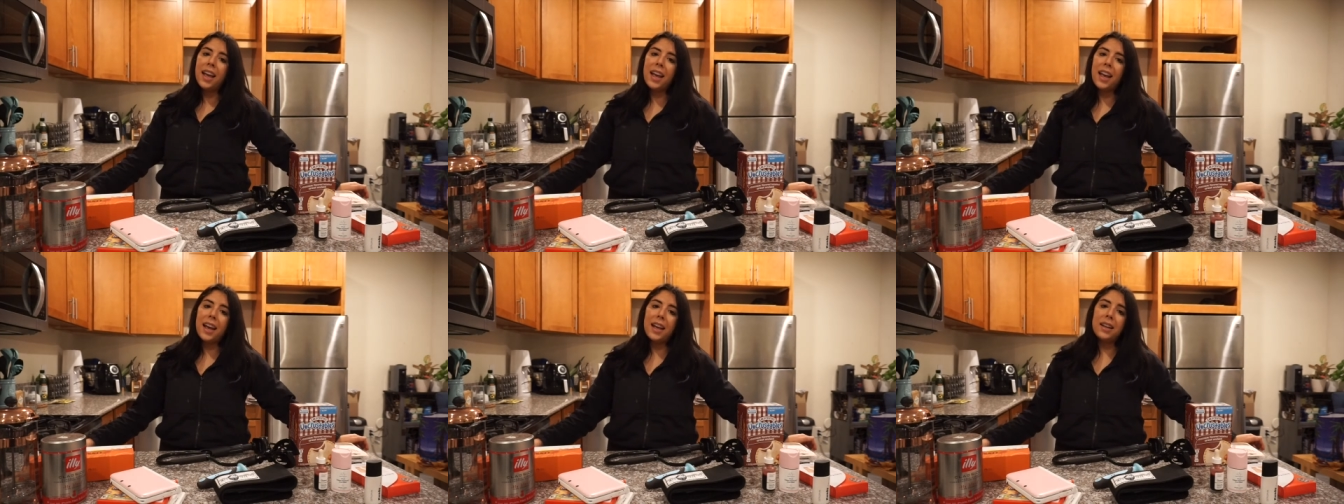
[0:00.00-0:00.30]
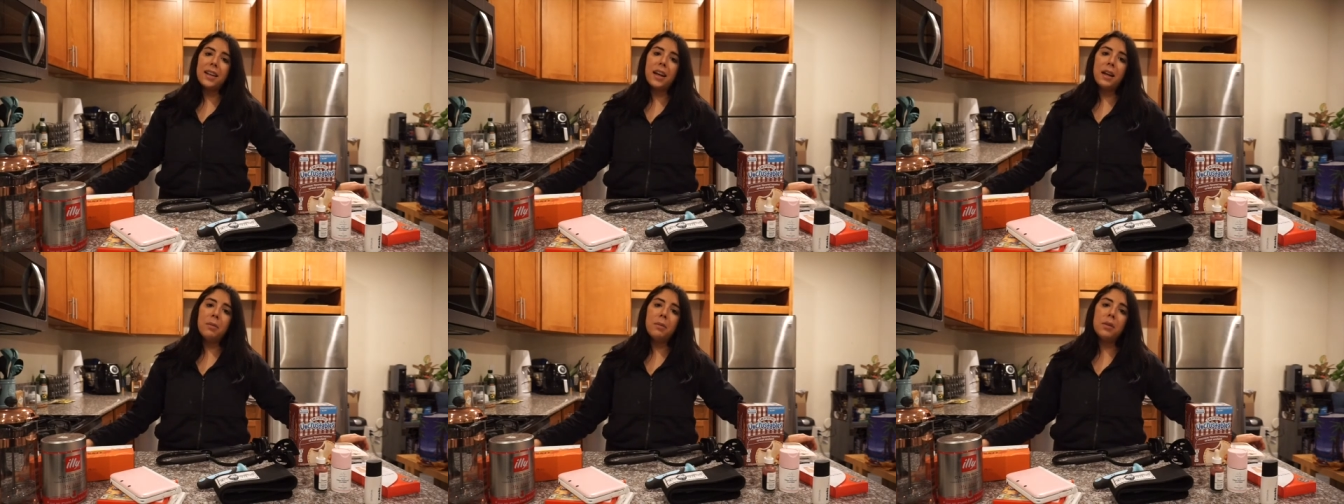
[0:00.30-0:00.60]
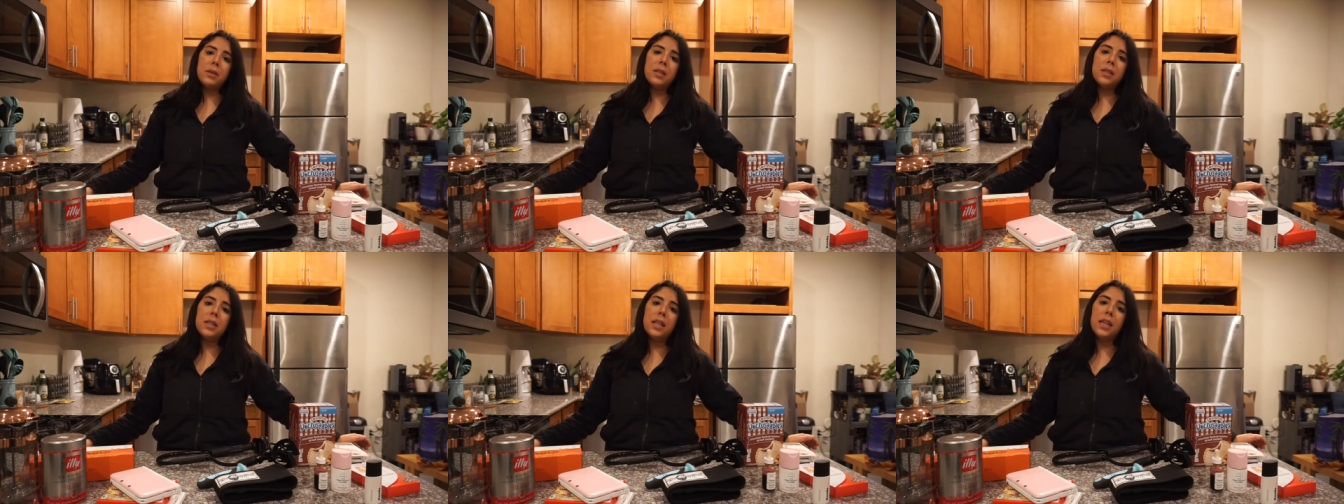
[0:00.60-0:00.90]
and I
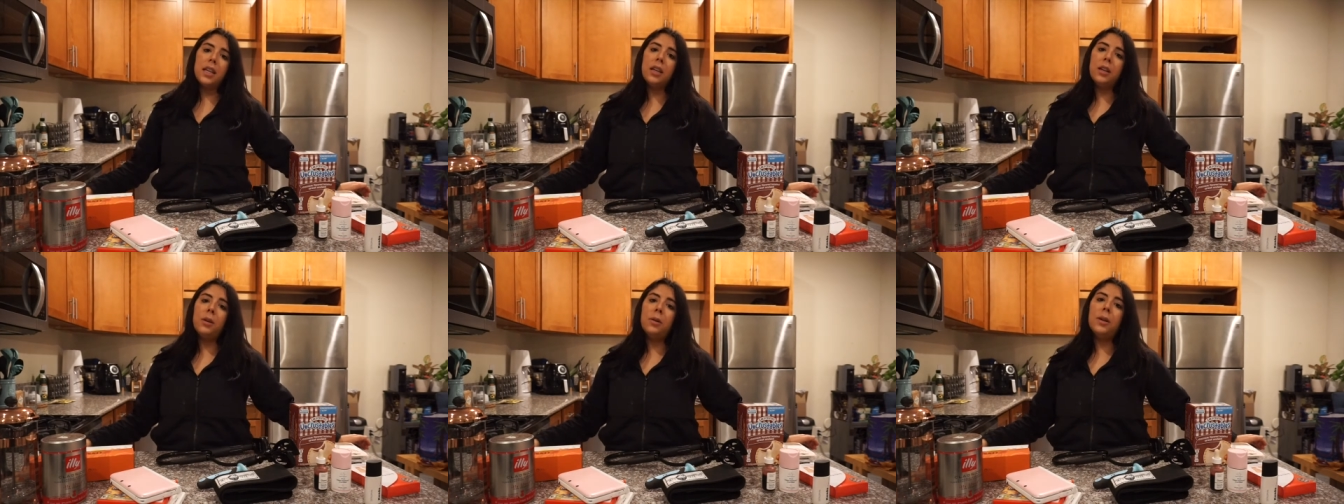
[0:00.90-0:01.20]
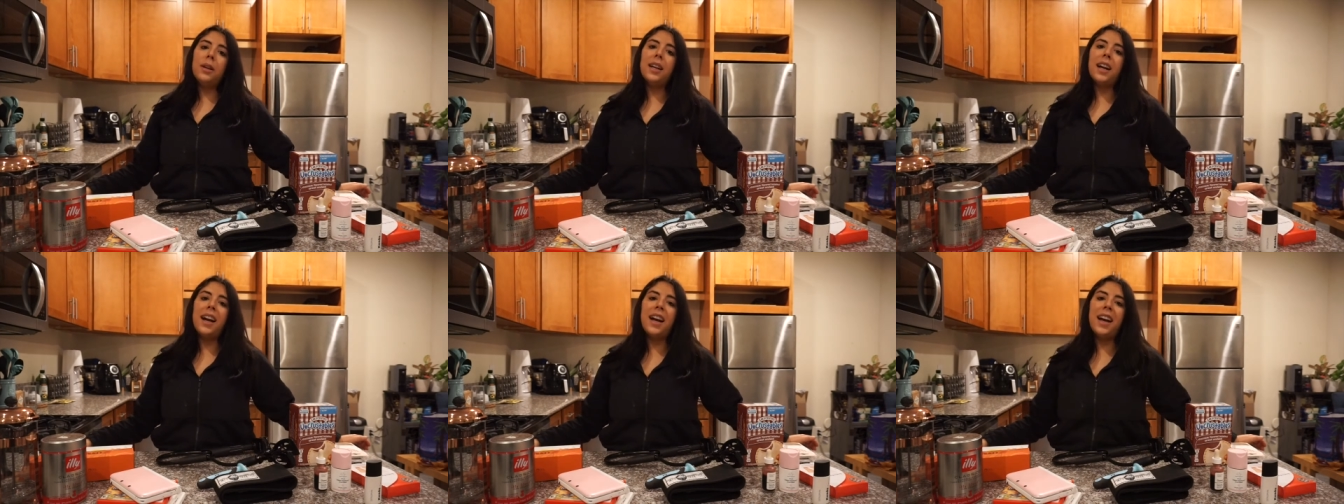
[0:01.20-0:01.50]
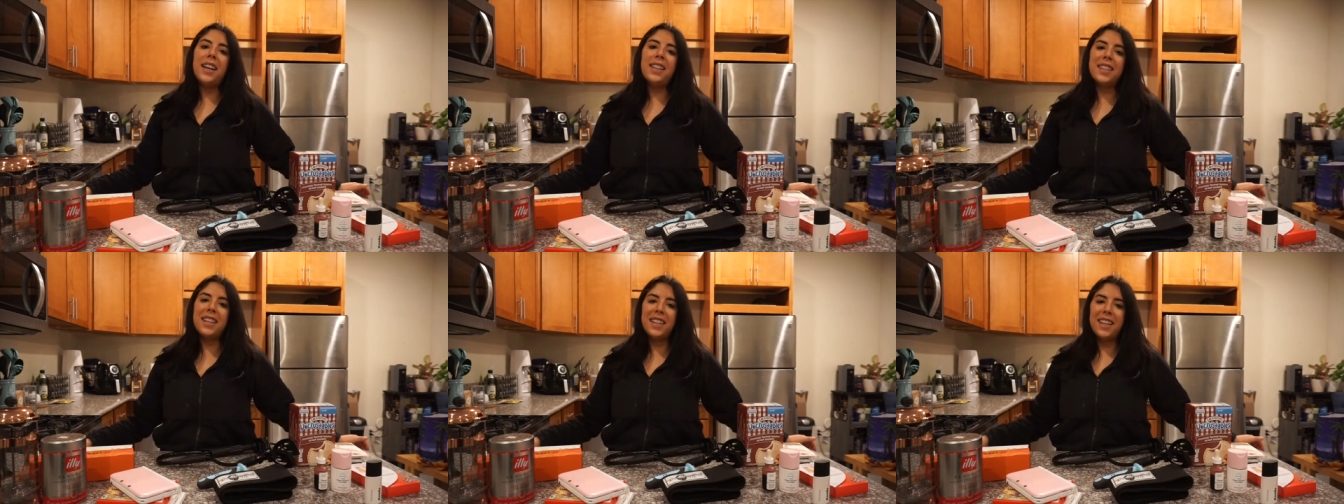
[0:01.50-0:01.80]
will see you
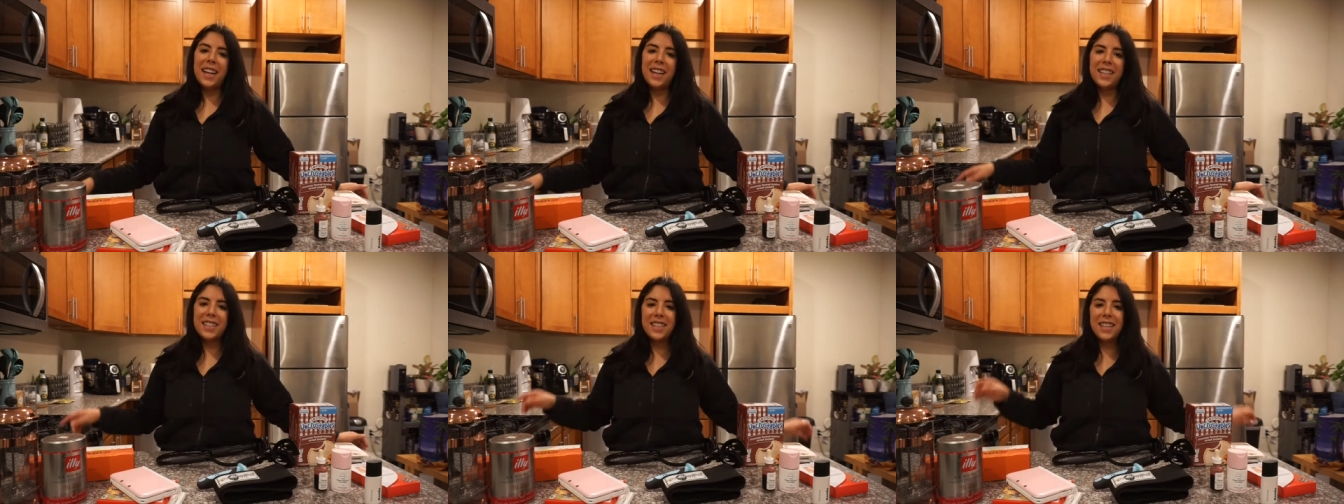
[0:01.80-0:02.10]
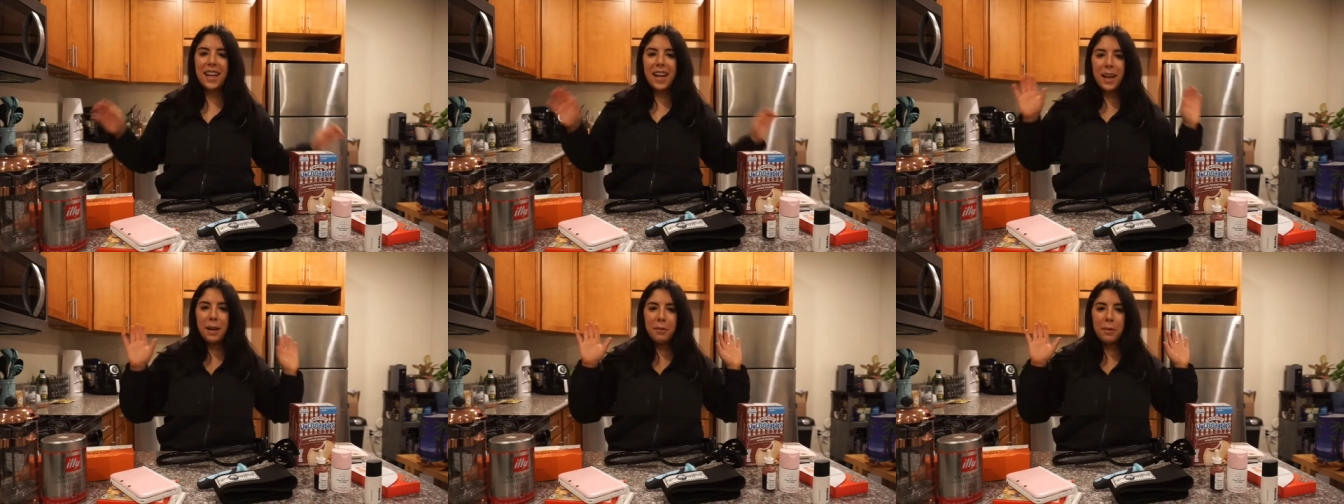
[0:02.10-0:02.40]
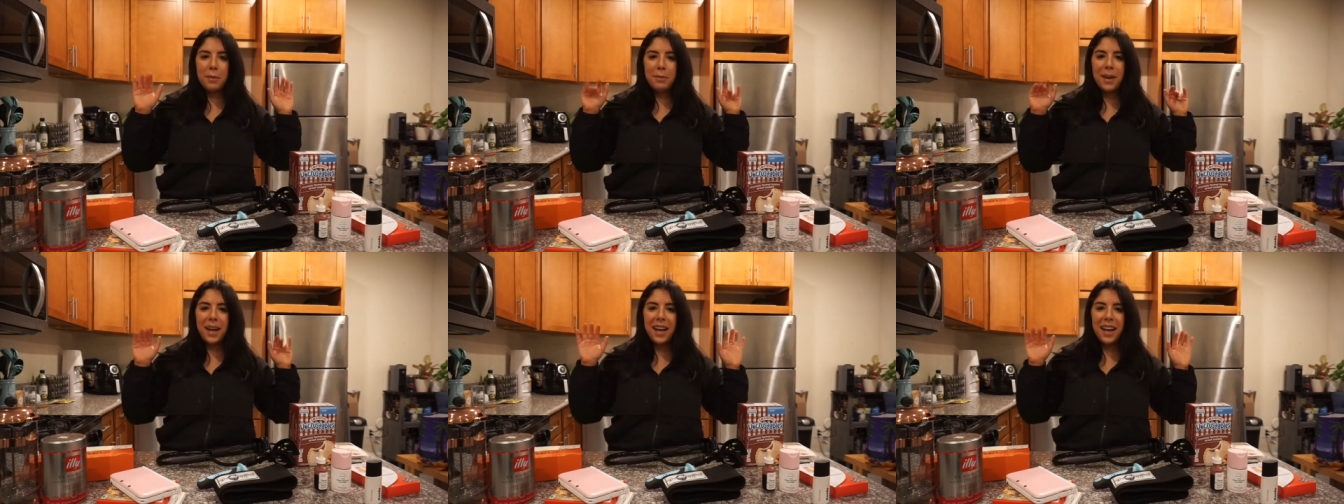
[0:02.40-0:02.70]
guys next
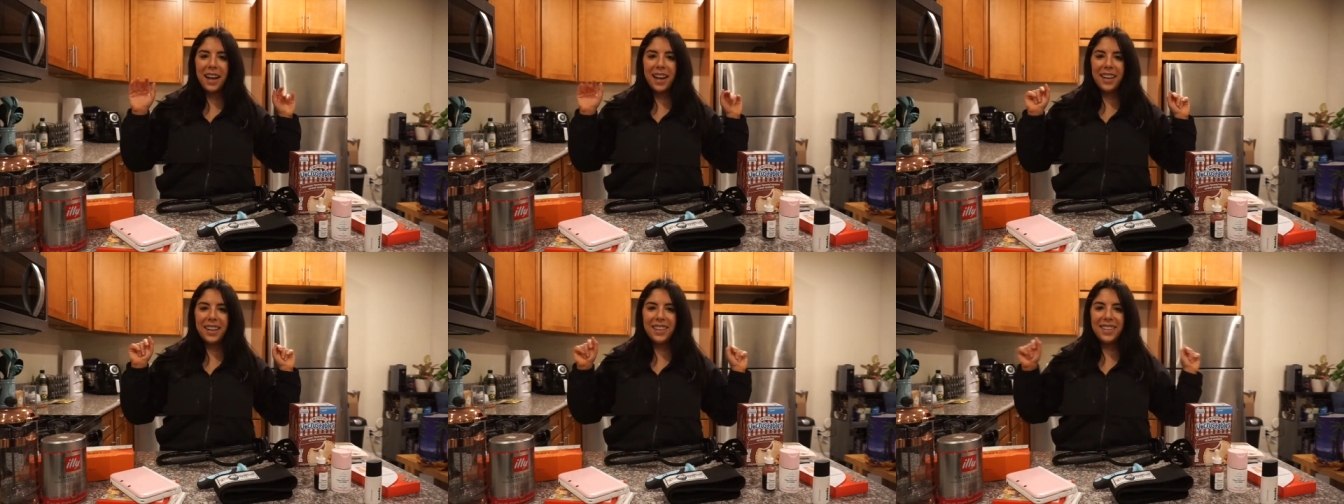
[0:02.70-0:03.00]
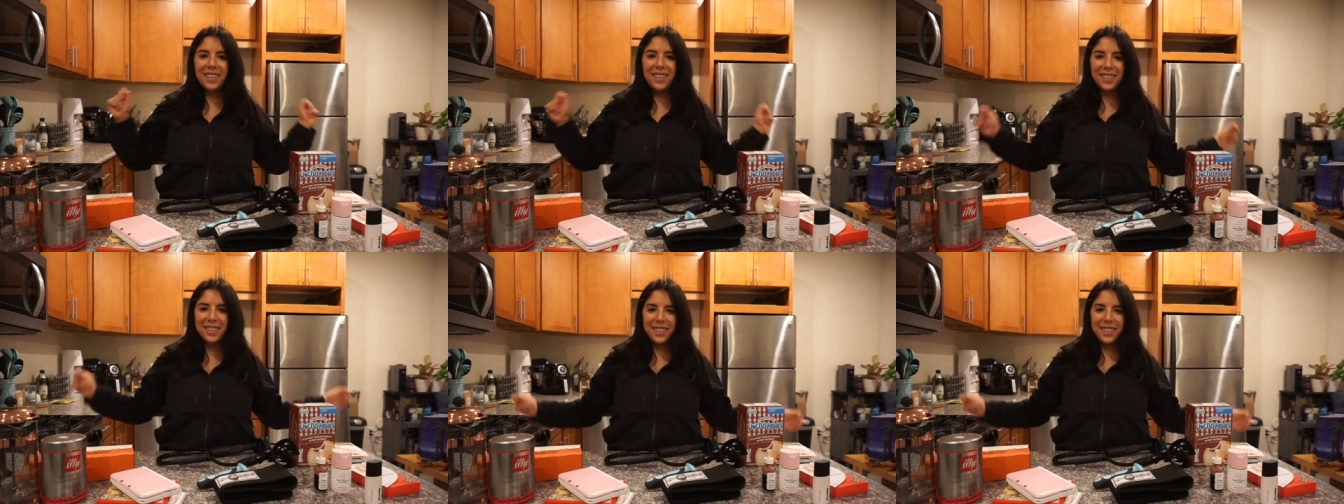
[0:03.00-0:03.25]
time. Bye.